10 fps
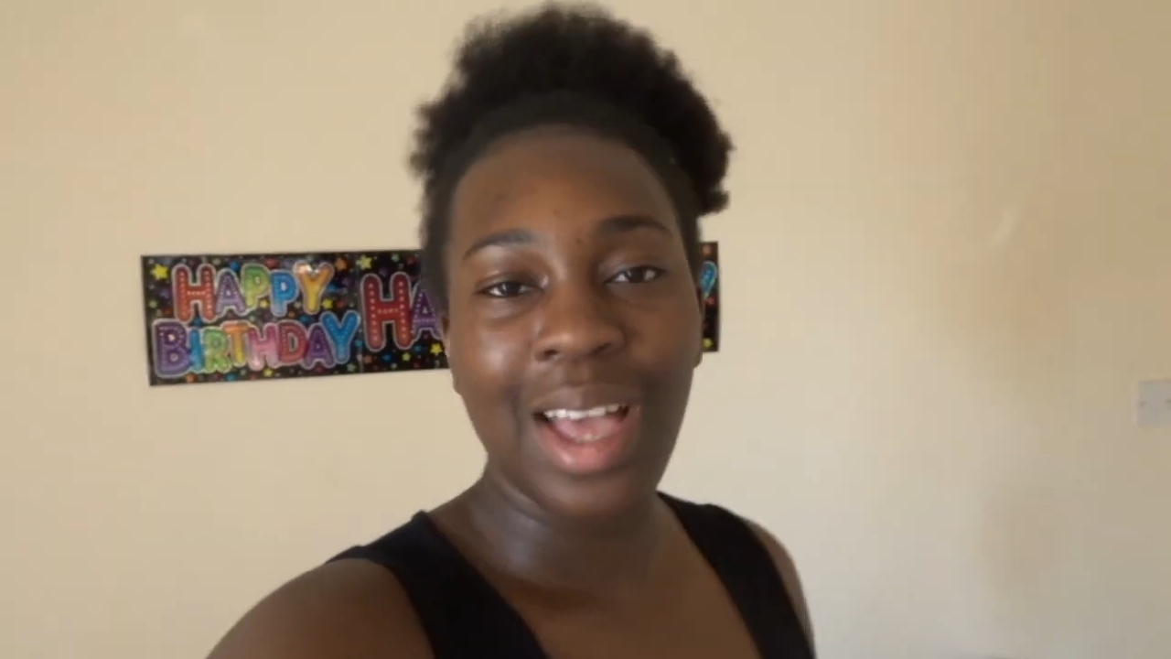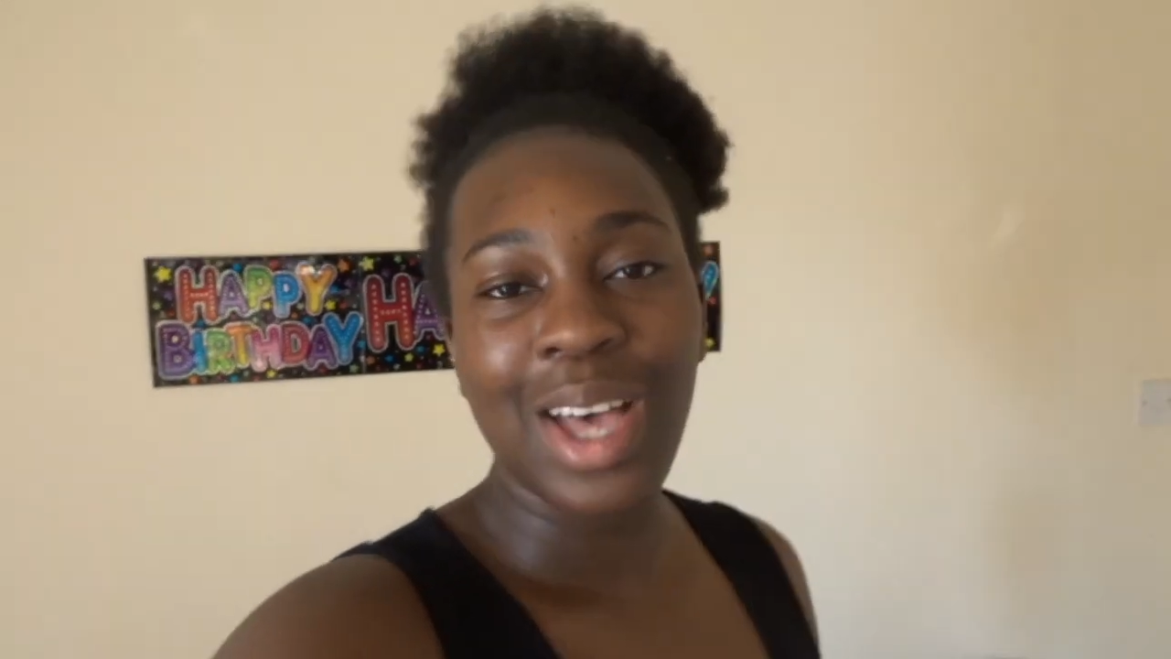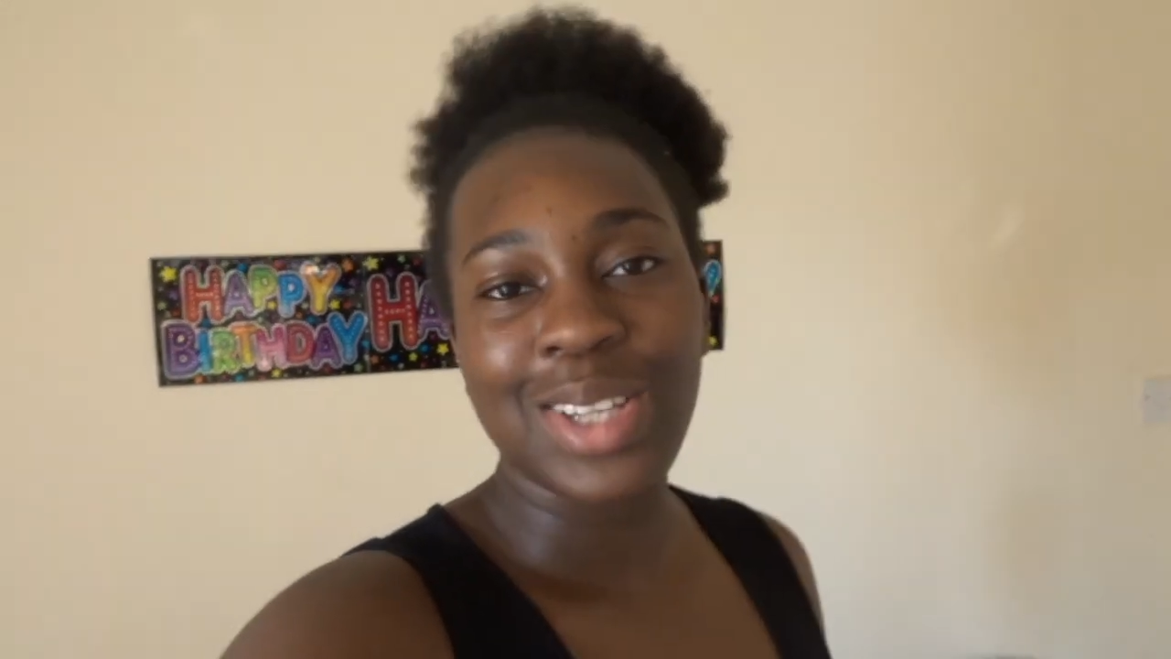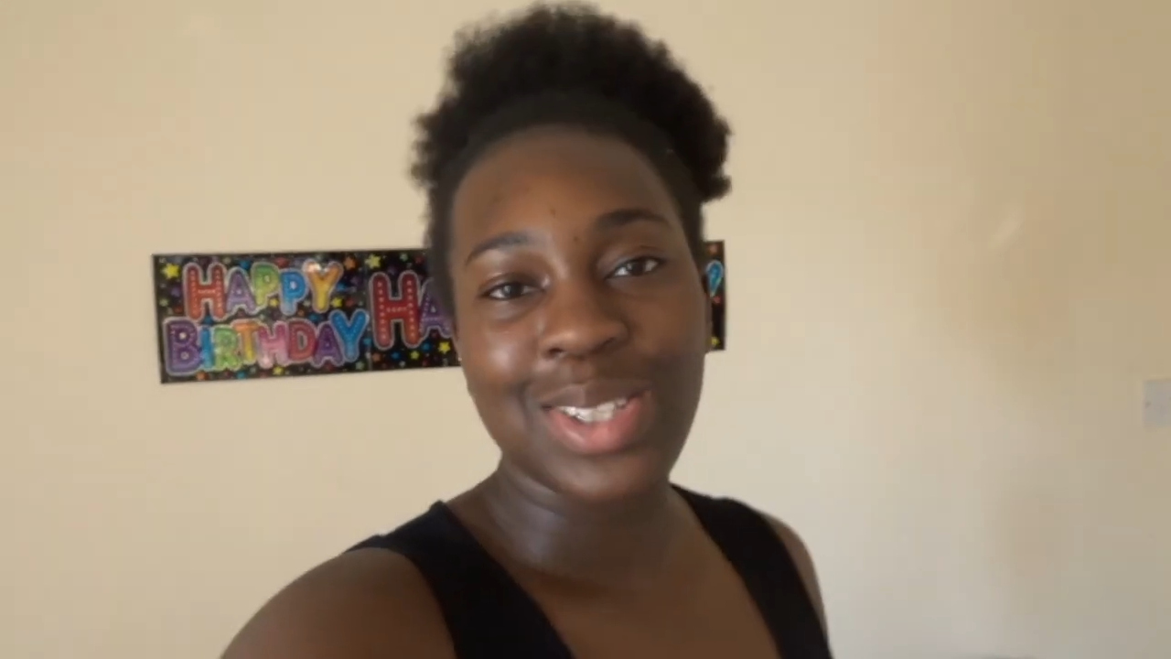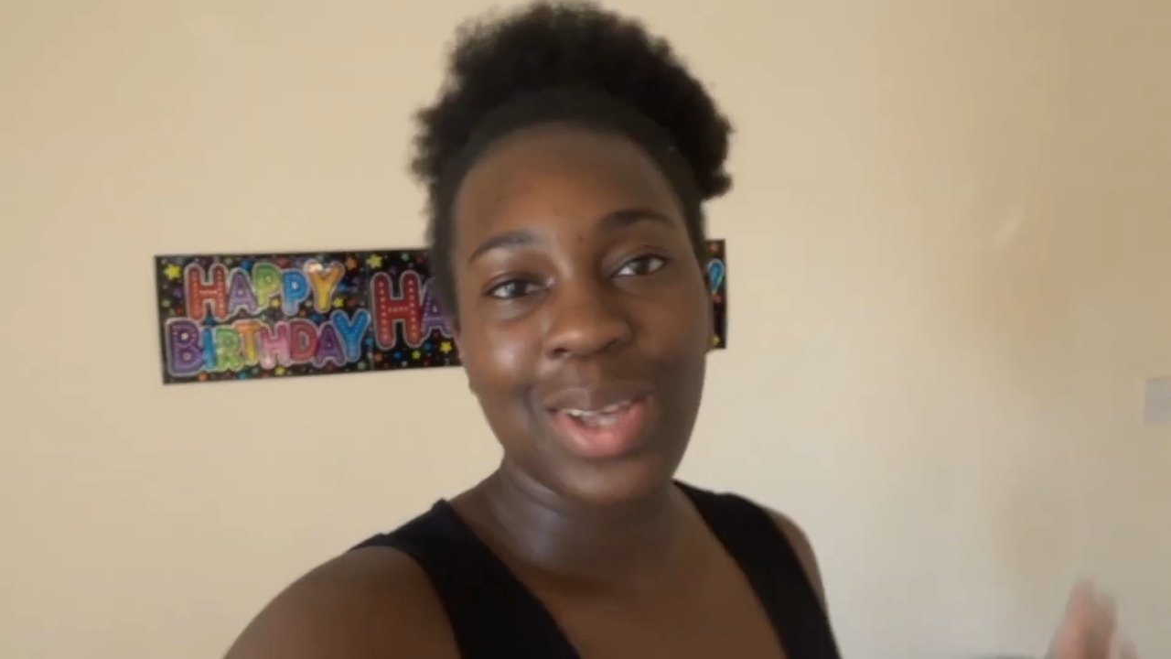
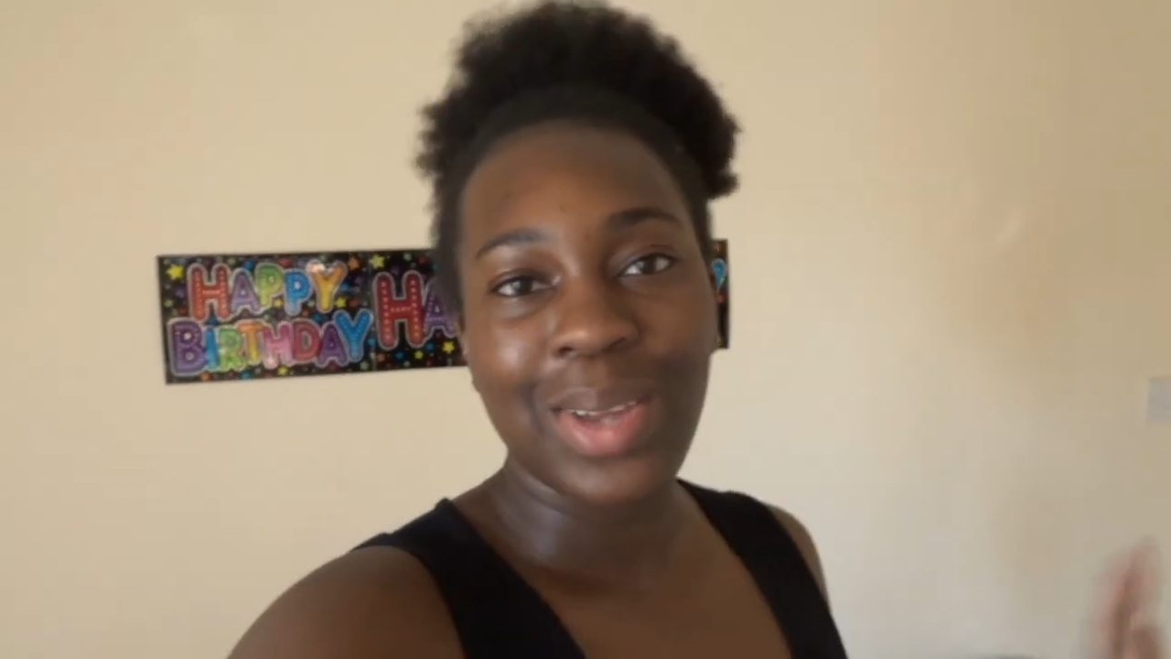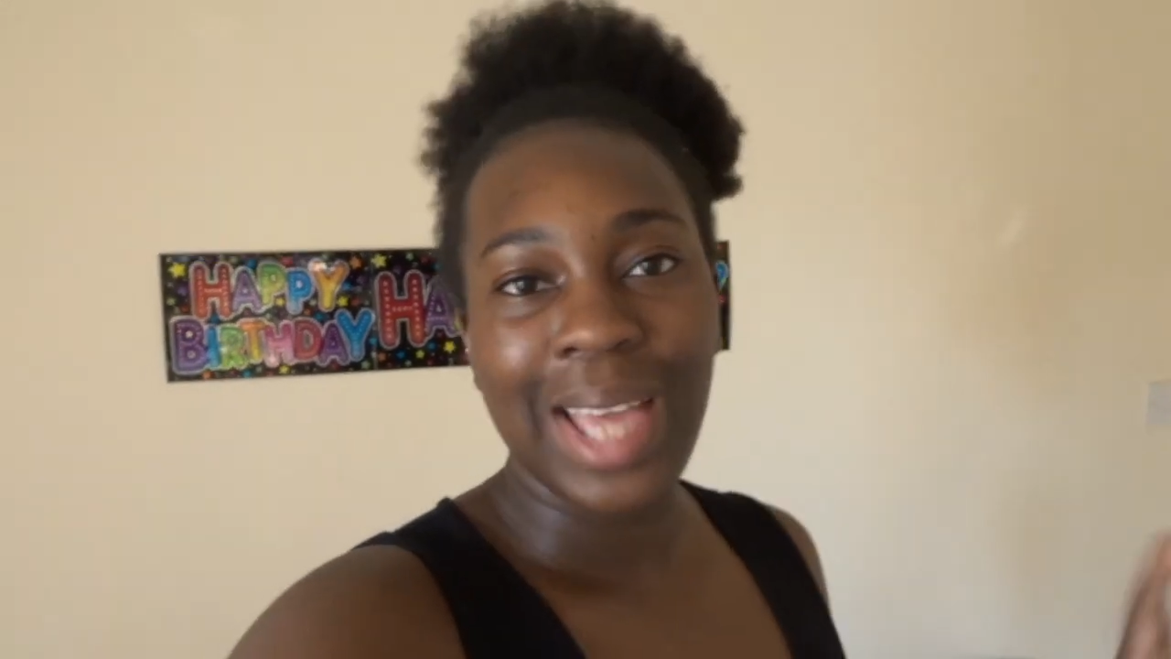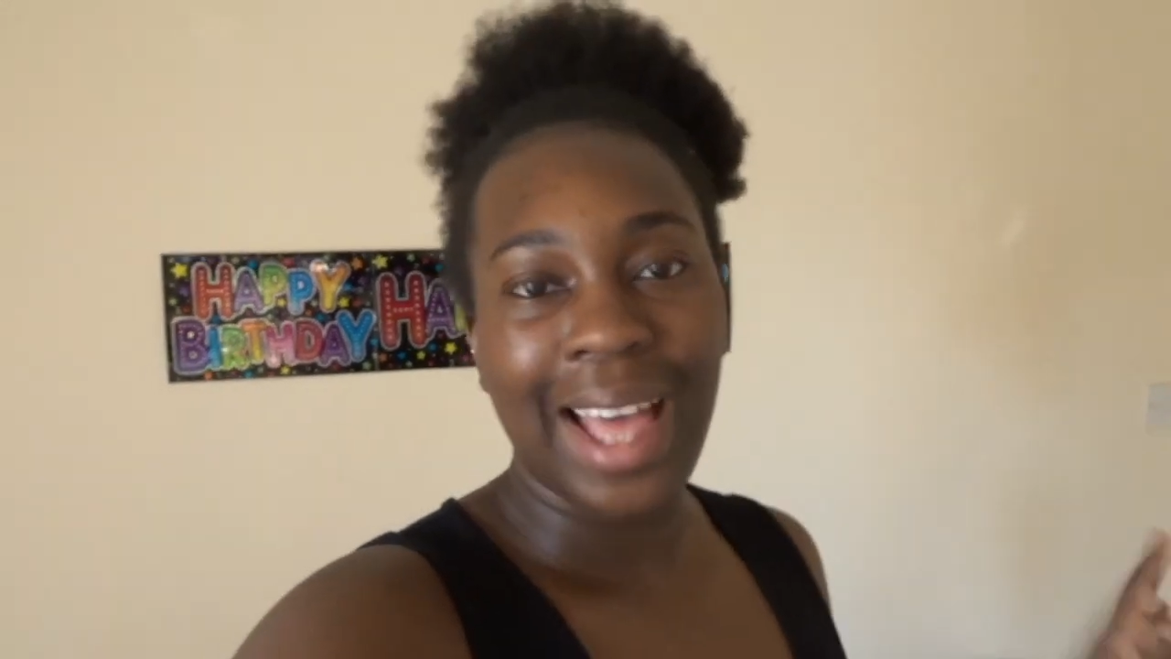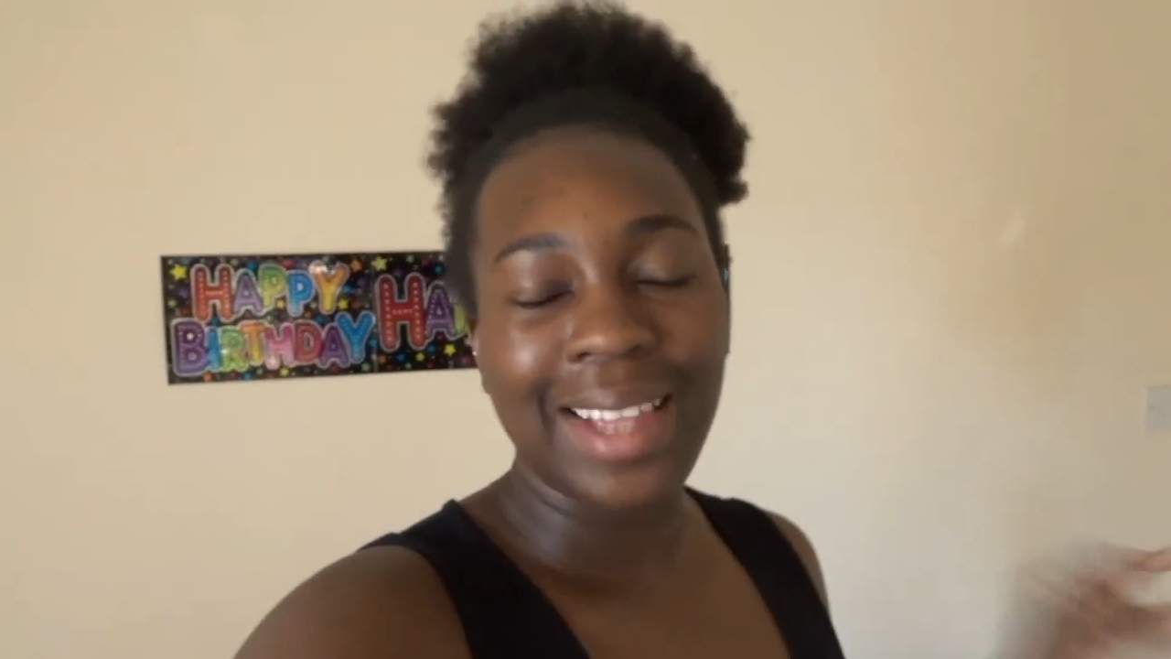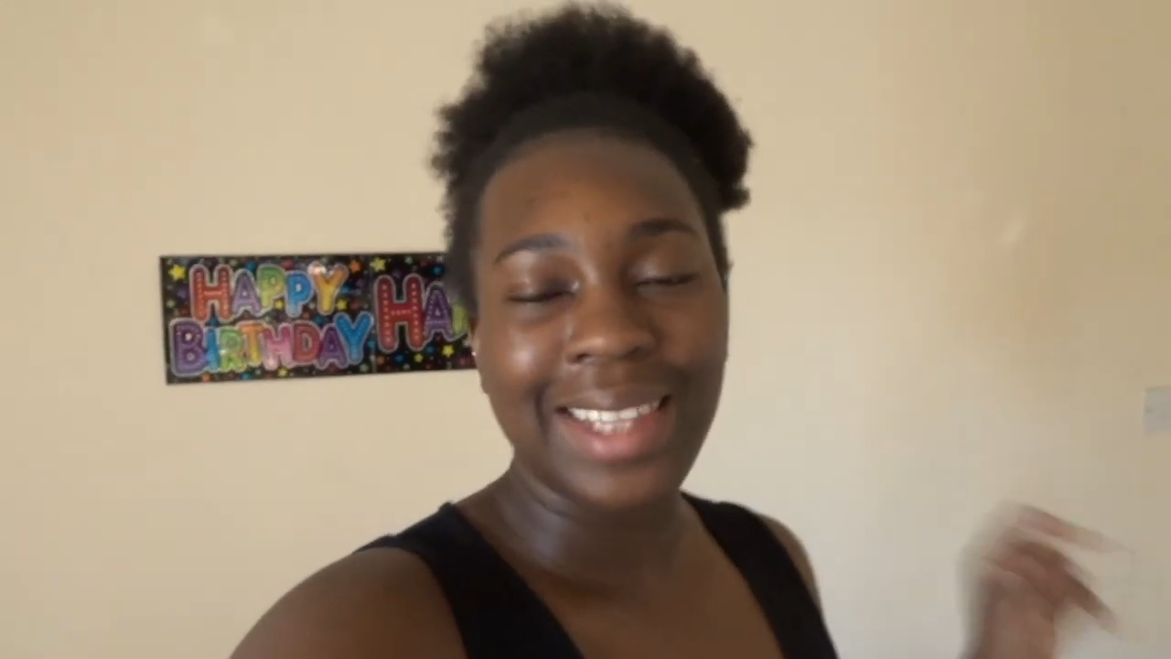So
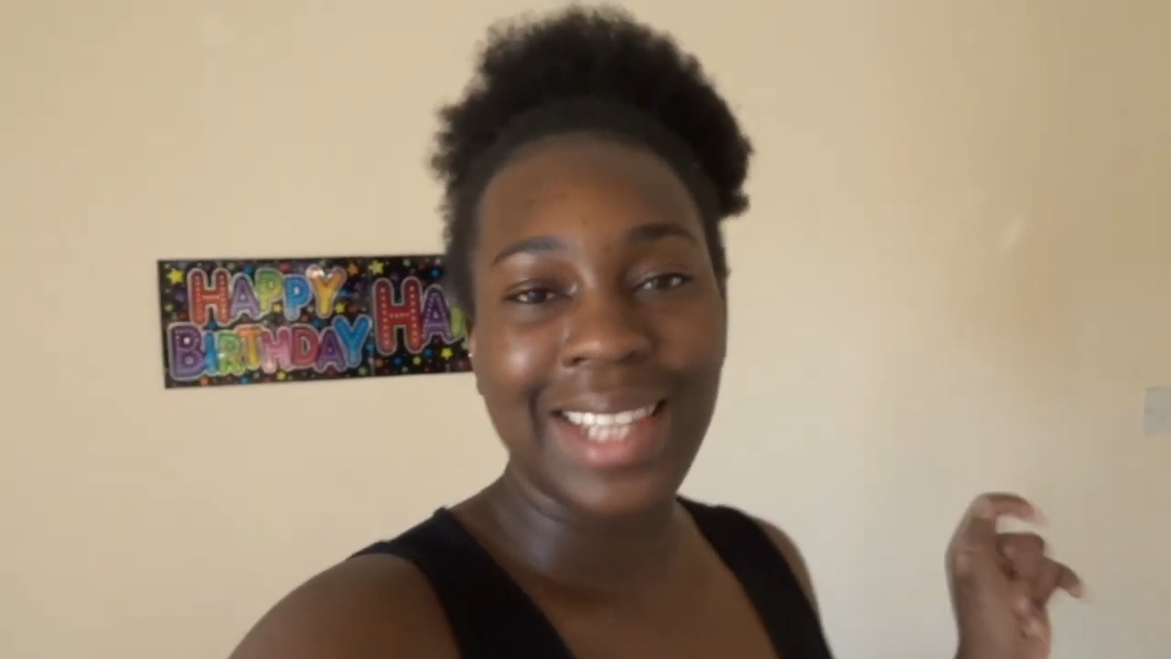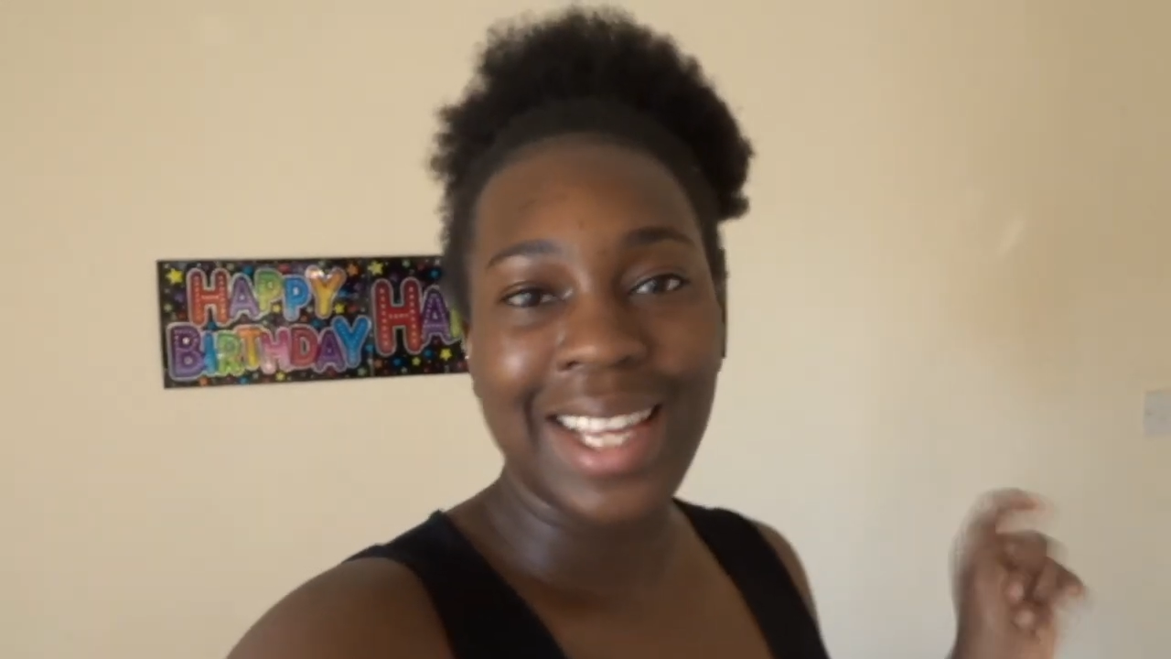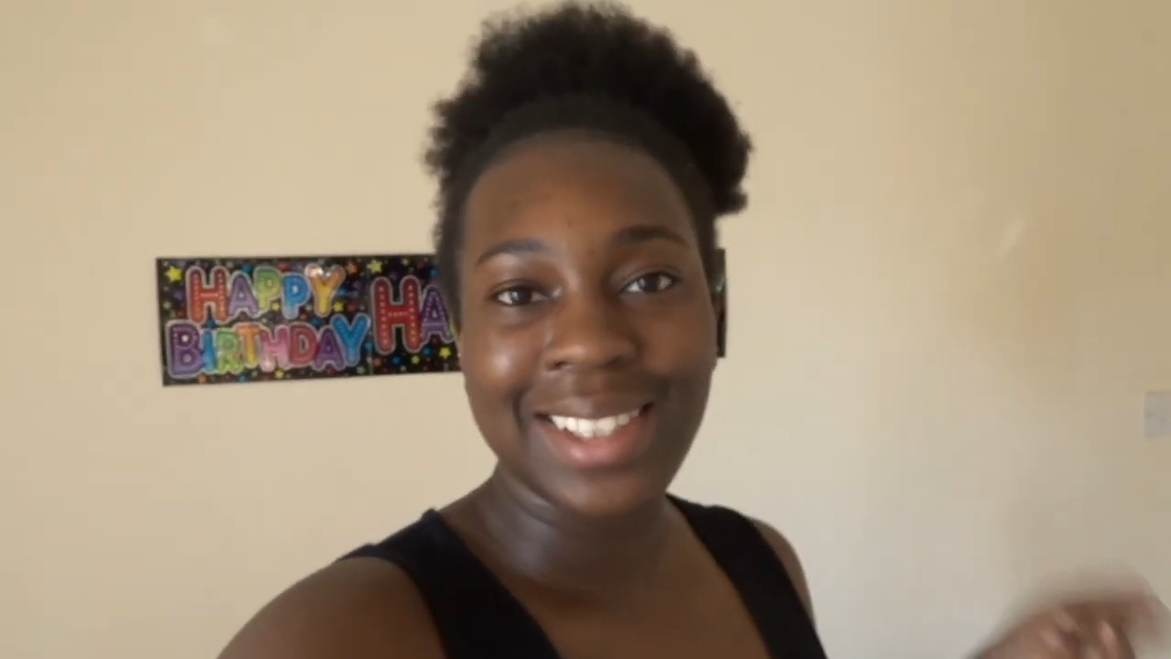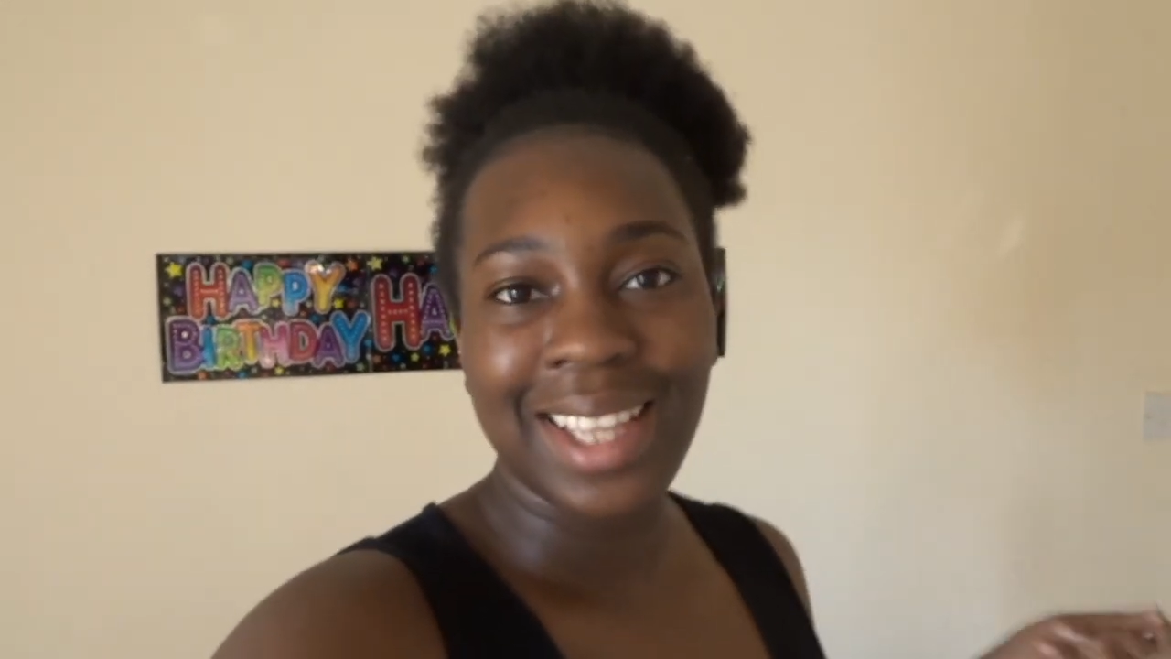yeah, let's